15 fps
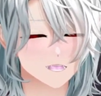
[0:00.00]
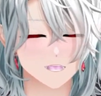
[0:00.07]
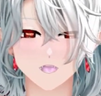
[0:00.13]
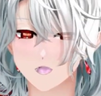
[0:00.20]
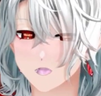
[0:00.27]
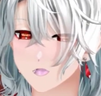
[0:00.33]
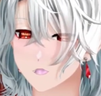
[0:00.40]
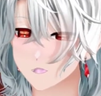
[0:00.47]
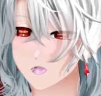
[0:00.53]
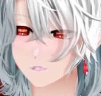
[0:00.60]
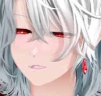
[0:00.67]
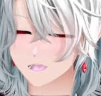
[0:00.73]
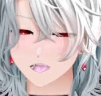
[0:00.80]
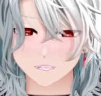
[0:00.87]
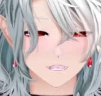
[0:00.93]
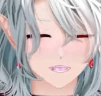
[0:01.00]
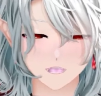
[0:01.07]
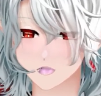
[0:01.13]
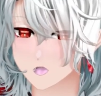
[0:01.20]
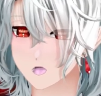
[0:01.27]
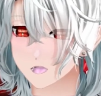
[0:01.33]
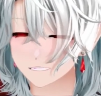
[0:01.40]
were using a trank because you didn't
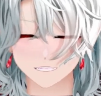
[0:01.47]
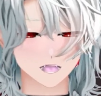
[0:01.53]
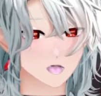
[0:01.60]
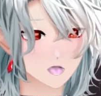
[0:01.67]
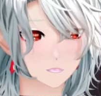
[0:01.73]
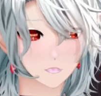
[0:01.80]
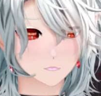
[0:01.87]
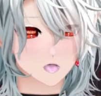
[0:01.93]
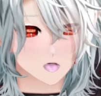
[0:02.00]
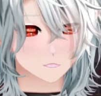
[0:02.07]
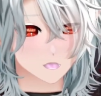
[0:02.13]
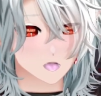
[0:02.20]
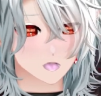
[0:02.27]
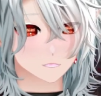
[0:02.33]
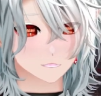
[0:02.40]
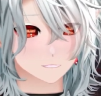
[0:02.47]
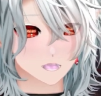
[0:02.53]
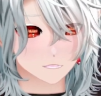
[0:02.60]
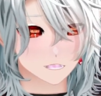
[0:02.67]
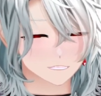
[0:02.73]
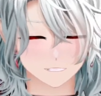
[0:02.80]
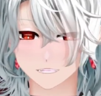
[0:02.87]
want to kill him. You're dropping him off a
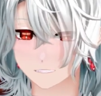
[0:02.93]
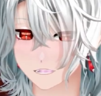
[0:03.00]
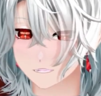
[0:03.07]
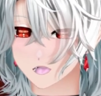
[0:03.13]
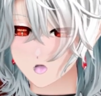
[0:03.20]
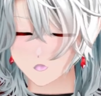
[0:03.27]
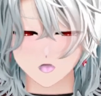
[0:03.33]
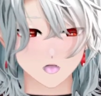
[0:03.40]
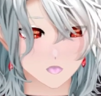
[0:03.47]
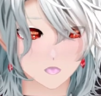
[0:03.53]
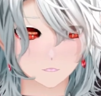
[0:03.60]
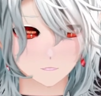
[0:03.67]
fucking cliff into a river?